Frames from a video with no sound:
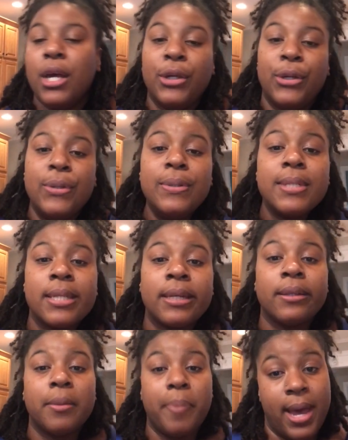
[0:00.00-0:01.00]

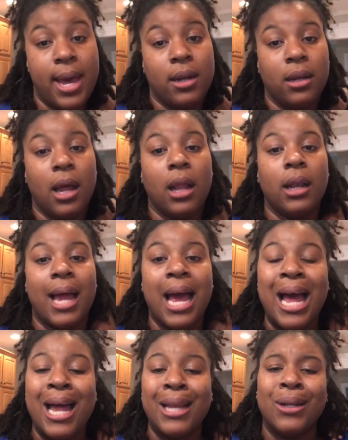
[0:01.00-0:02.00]
using the paddle a
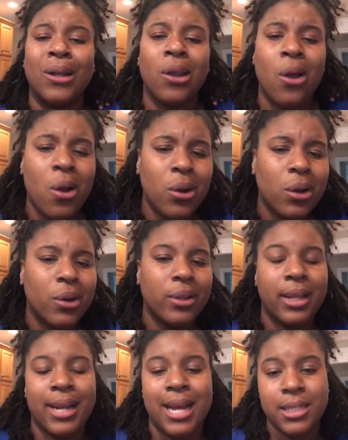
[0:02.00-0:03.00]
lot longer
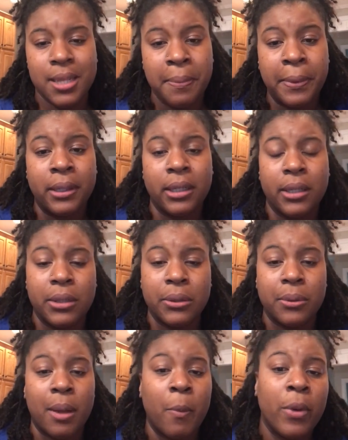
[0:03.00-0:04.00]
than I typically
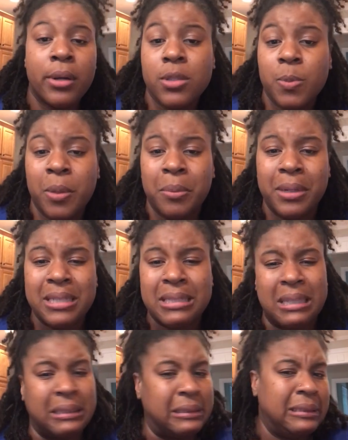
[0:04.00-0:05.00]
do. I'm one of those people that's
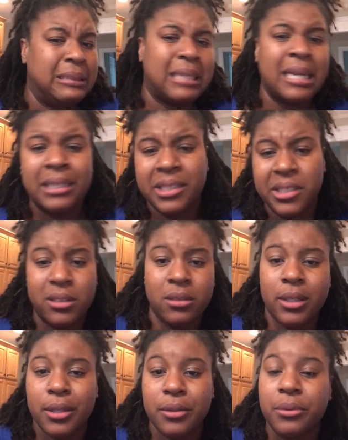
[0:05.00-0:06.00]
like, oh, I need
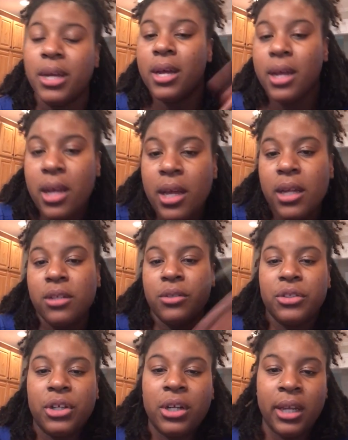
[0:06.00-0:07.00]
to,
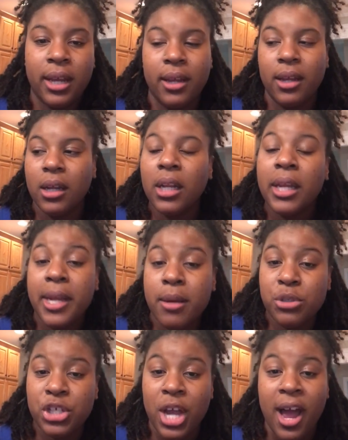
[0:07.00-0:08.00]
clean up
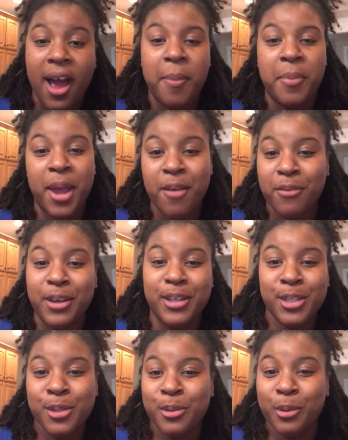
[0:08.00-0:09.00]
shop every
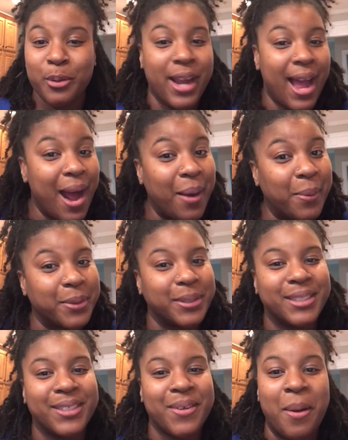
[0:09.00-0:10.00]
2-3
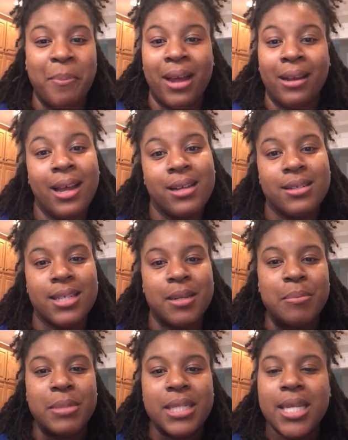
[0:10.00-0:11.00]
hours. I'm not letting
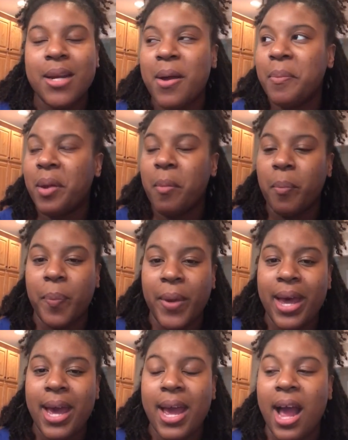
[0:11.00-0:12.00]
something sit on me.
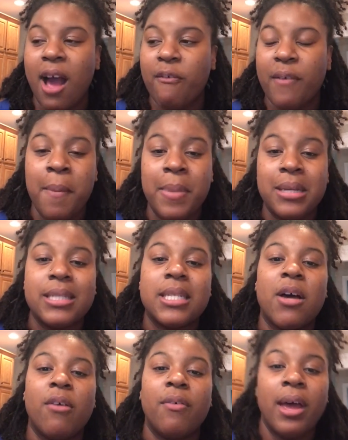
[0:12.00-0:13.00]
But I found
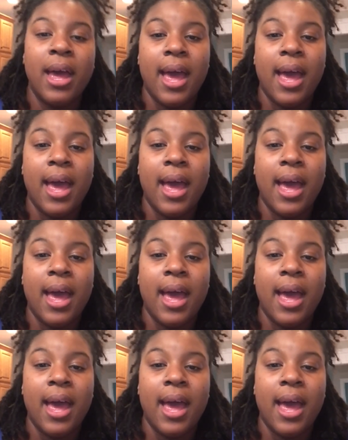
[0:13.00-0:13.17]
myself